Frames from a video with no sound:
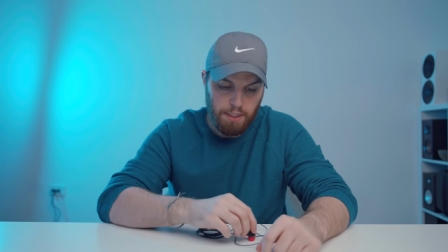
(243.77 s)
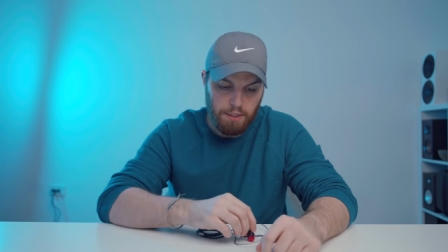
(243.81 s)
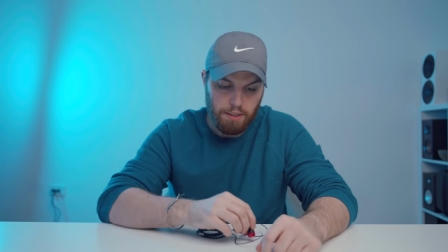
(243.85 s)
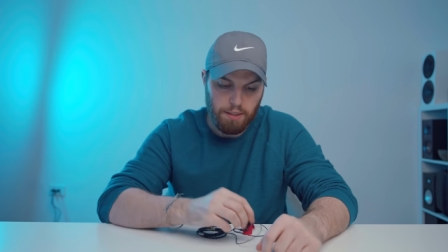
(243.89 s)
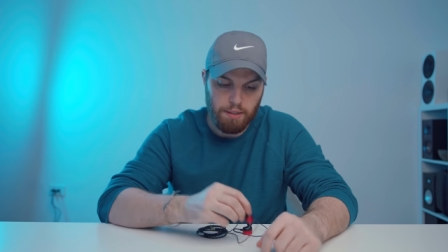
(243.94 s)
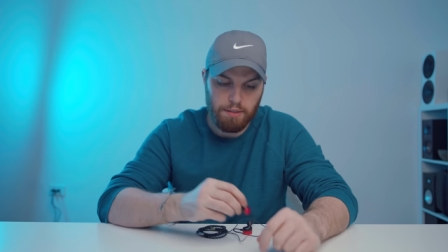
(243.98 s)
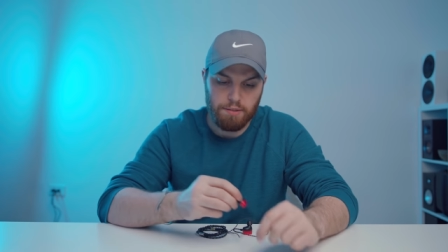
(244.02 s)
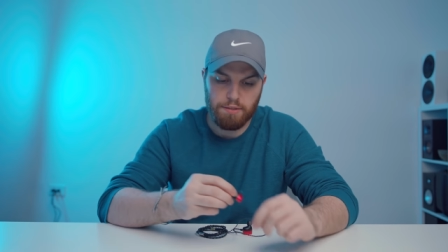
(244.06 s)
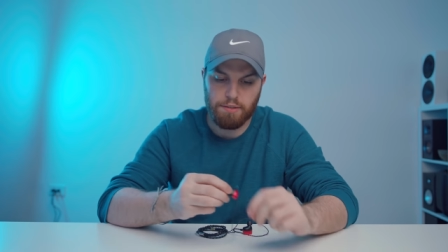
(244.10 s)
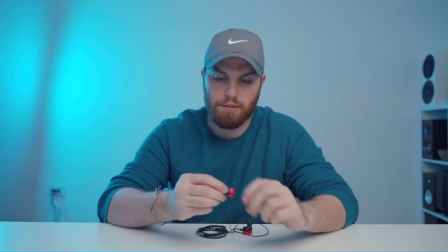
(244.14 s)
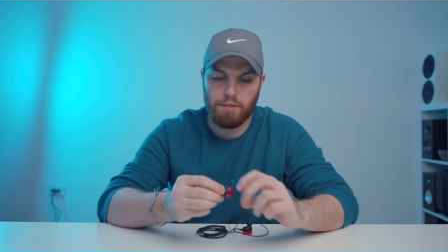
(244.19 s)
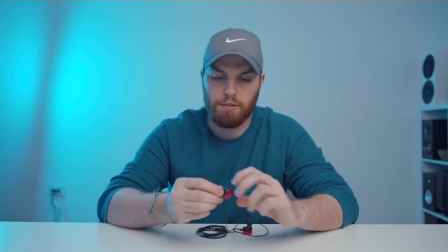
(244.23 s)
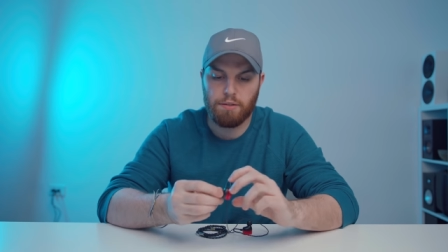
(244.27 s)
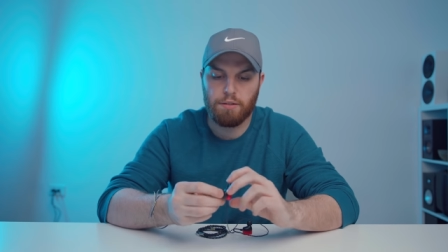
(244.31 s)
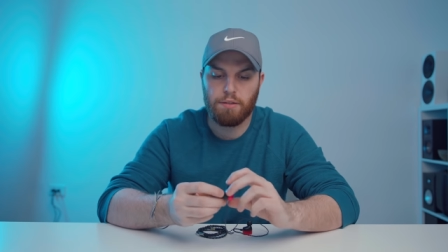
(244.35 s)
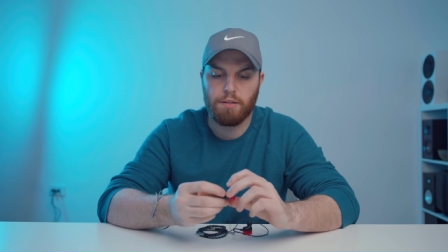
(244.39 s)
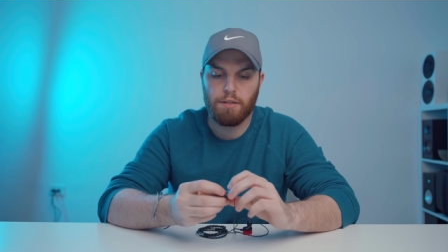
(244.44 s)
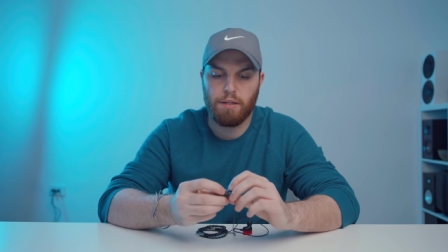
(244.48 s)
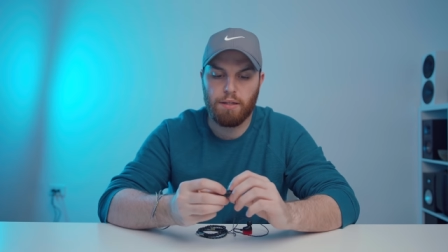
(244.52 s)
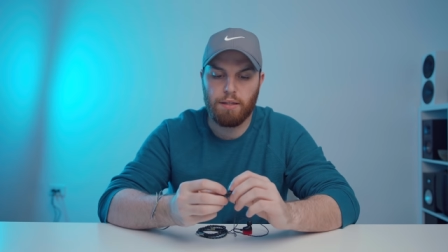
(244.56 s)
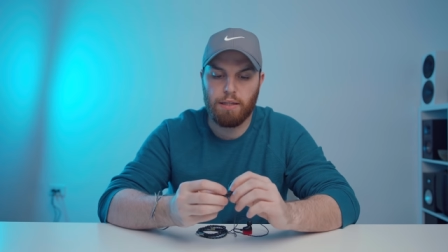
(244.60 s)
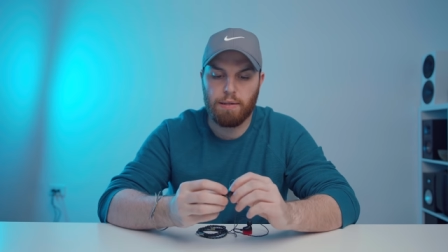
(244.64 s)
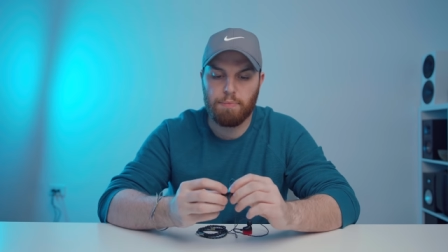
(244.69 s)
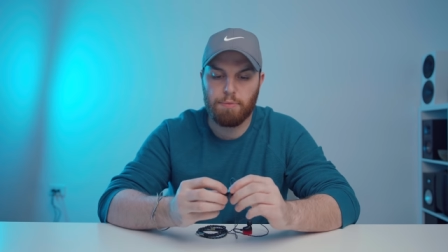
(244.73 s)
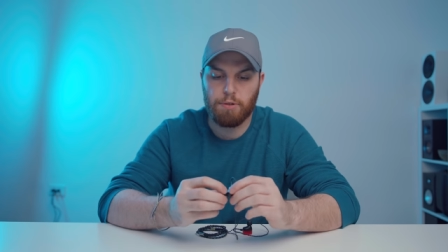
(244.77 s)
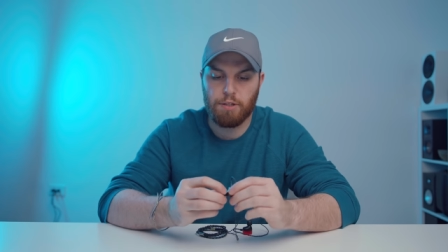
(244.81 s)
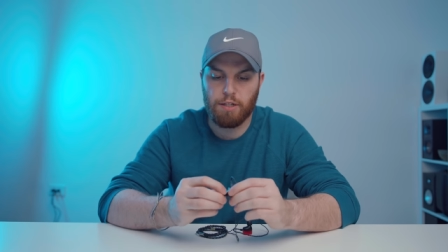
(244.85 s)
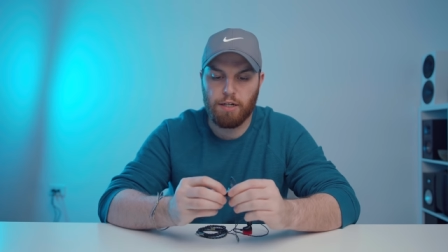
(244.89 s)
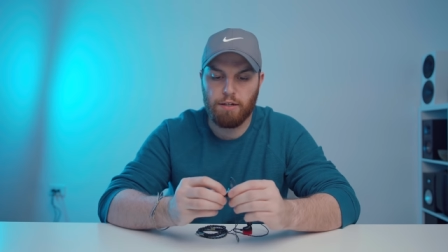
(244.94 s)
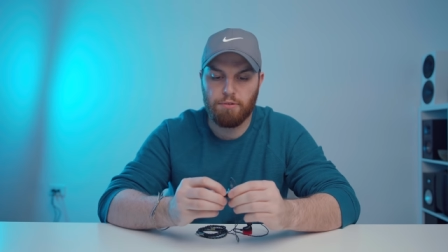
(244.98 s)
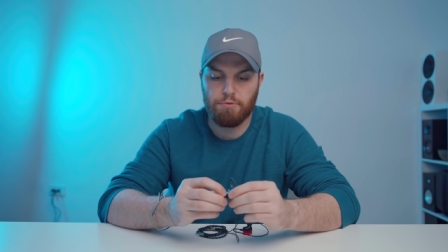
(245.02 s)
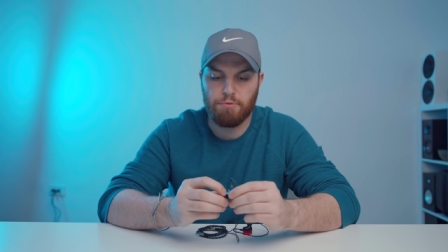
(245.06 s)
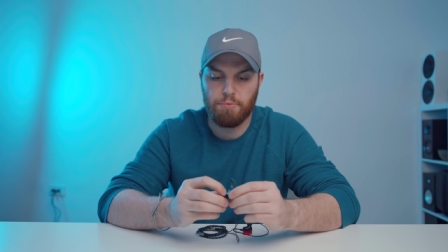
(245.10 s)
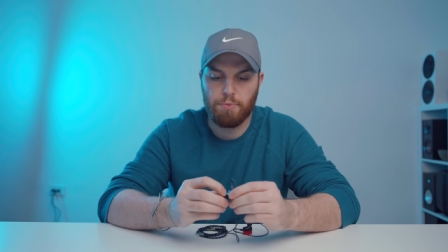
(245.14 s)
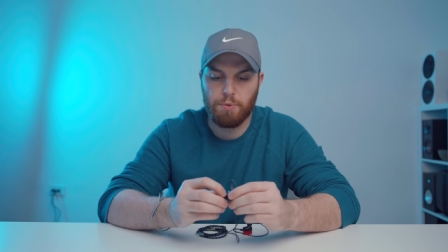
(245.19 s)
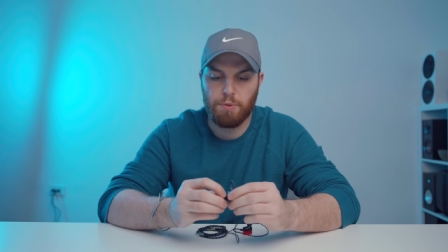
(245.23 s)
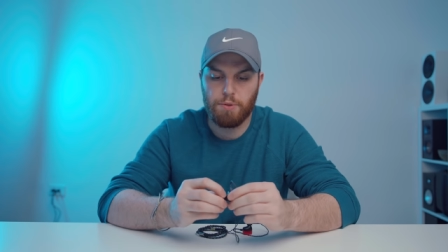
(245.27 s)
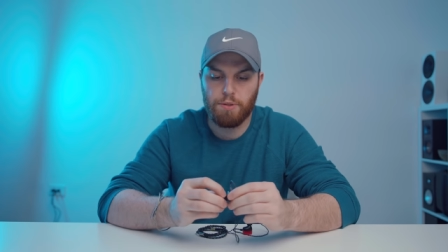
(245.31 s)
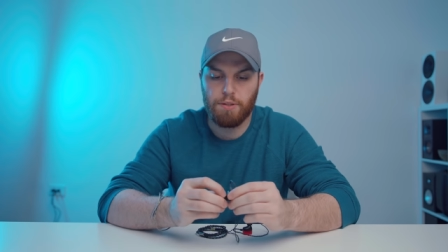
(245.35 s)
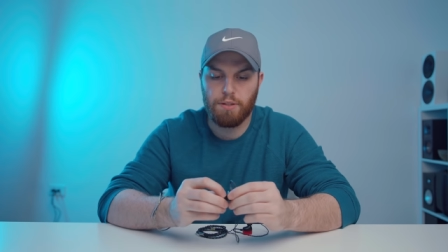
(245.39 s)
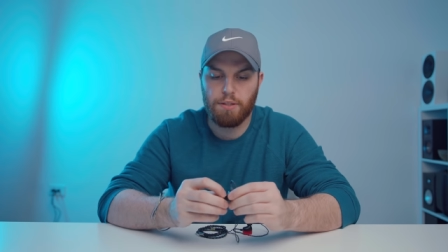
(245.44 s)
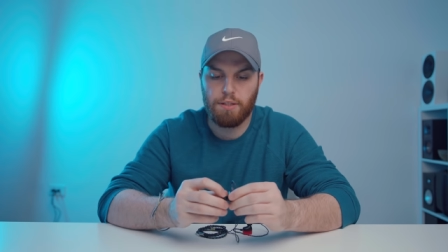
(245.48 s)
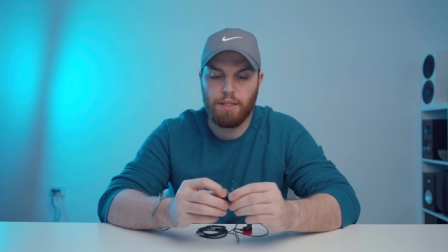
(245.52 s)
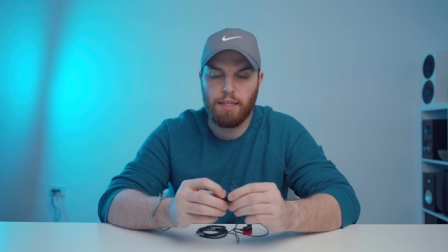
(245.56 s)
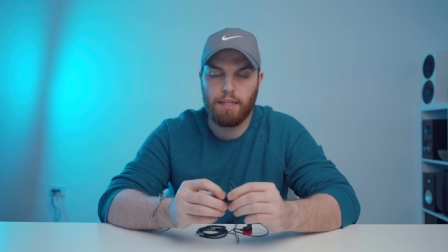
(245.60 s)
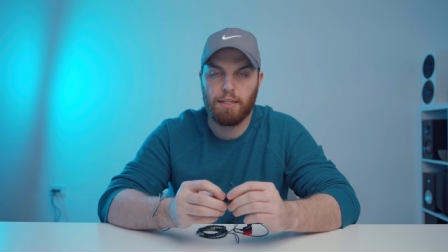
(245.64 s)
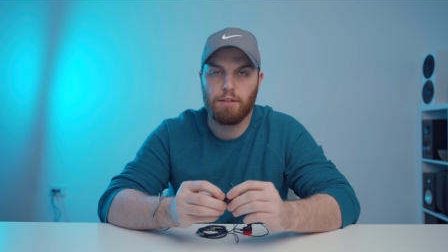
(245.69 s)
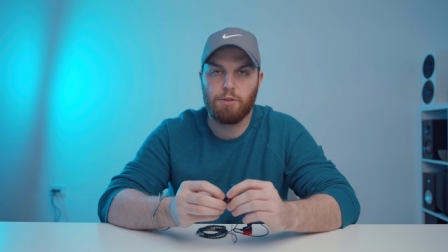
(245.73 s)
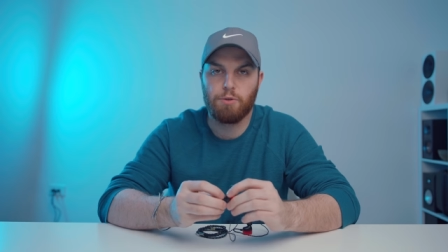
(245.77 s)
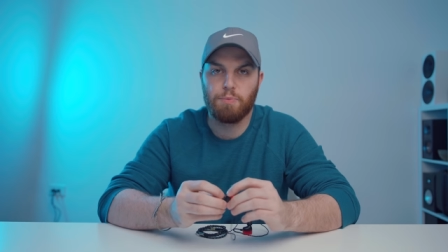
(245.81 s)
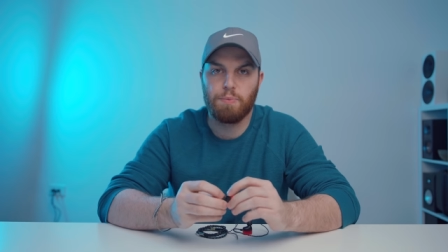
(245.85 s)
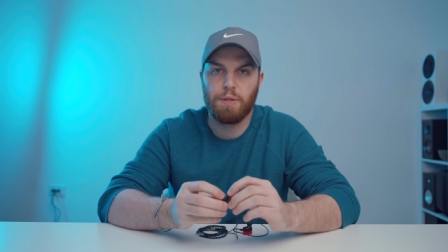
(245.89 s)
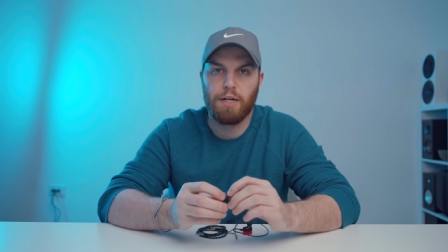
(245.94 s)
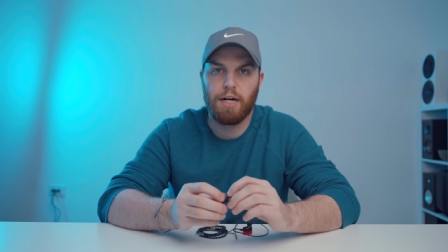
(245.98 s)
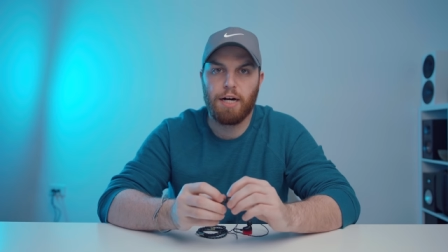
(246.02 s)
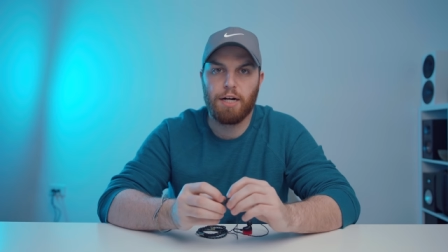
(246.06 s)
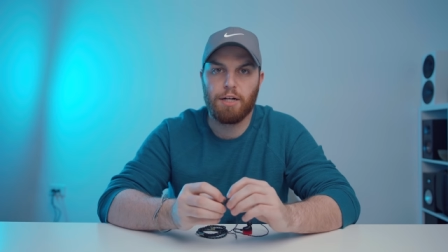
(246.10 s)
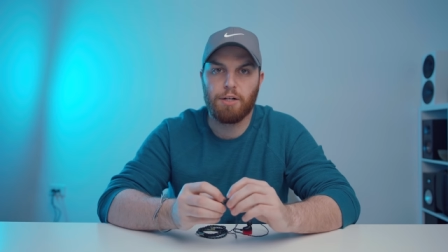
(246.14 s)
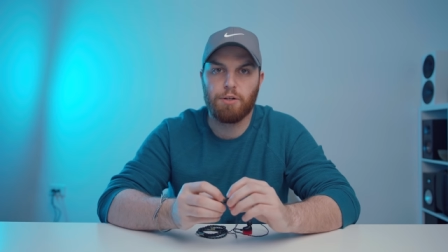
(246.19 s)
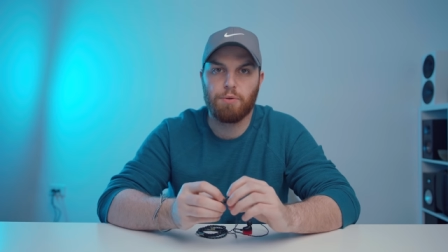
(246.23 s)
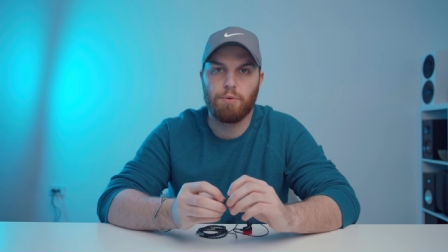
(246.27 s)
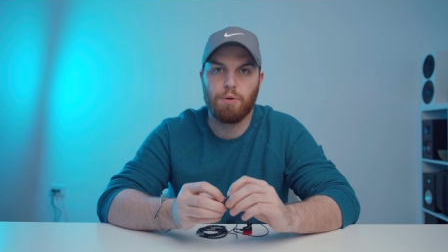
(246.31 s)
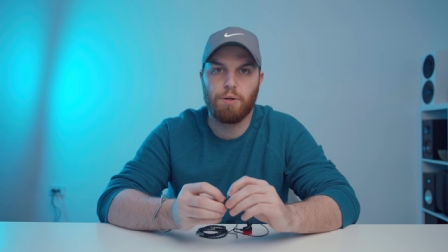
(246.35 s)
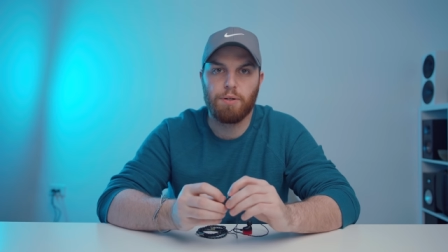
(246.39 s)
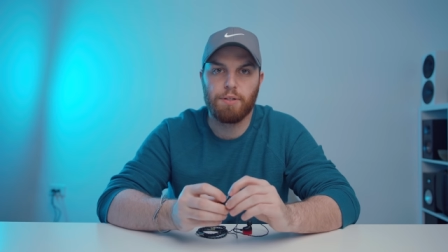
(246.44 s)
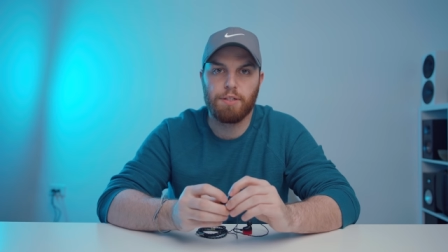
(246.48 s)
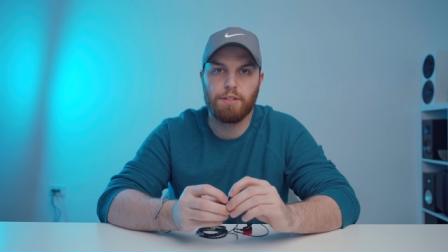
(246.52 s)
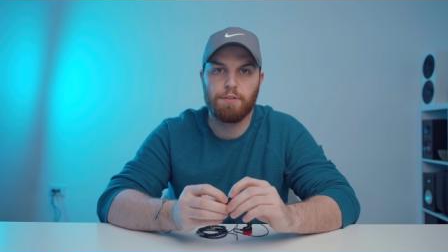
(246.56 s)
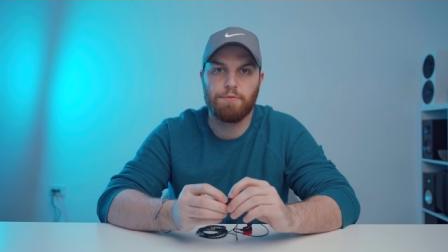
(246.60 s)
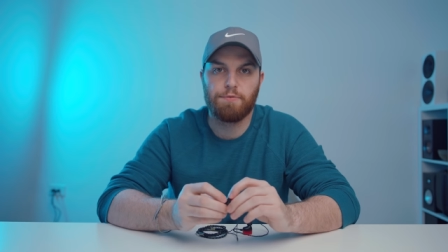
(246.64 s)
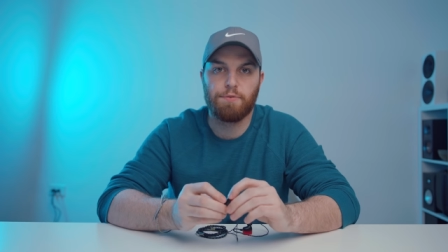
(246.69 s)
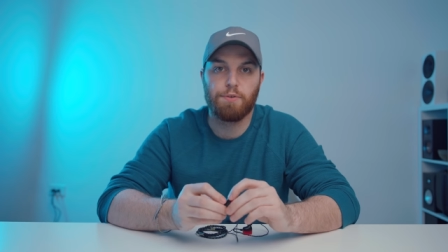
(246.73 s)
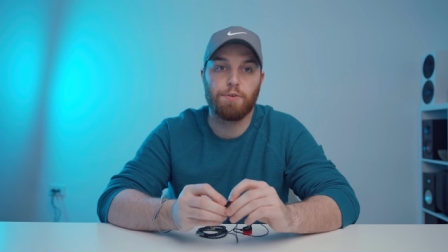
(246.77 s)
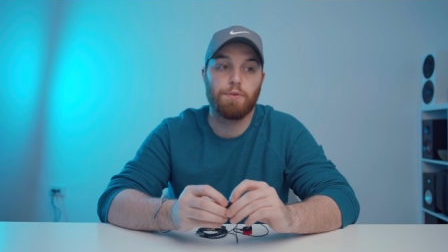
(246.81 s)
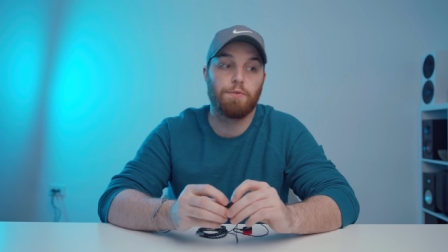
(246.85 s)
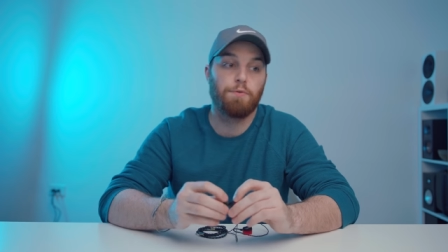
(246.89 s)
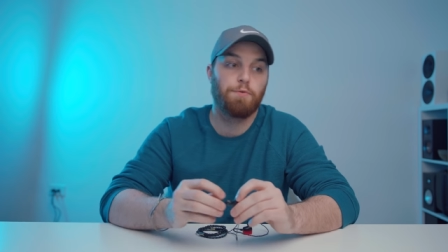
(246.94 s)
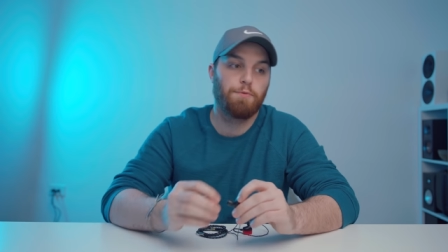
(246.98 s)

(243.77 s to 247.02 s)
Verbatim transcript: because they're a lot more comfortable and a little bit higher quality for